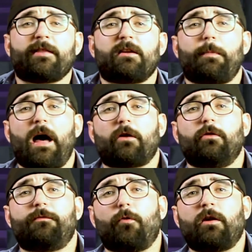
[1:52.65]
the debacle,
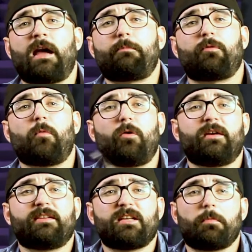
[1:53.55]
Fortnite promoted
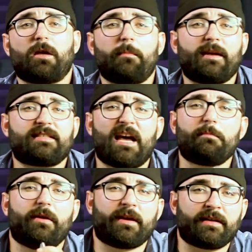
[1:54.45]
its upcoming $10
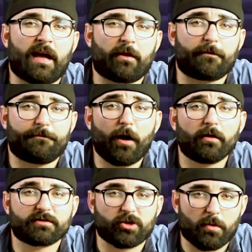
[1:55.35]
million fall
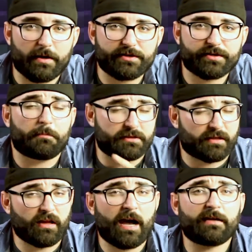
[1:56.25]
skirmish, but
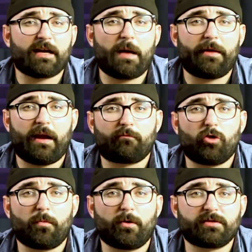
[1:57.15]
declined to comment on
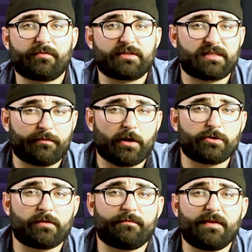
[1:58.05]
rumors of a
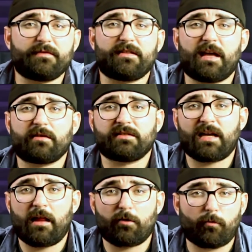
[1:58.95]

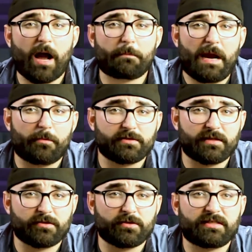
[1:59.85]
$750,000 rock, paper,
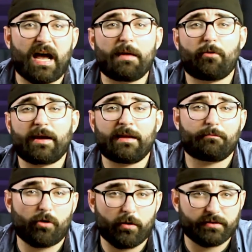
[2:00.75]
scissors tie-breaking
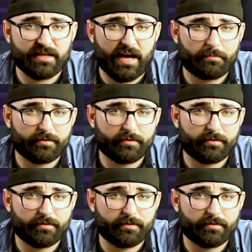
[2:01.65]
prototype.